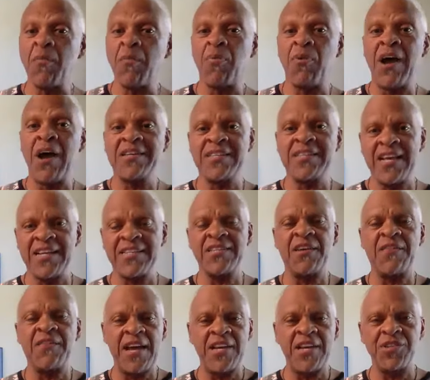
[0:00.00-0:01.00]
process
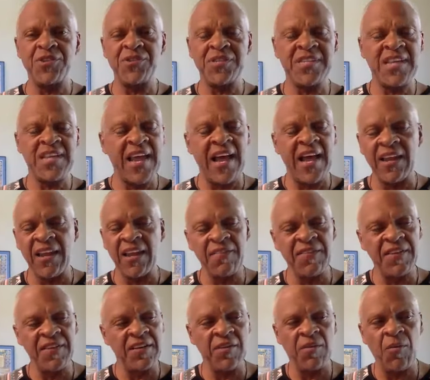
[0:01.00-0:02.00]
of, as you say, I love
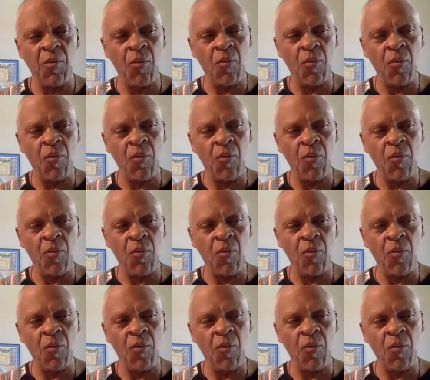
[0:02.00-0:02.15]
it,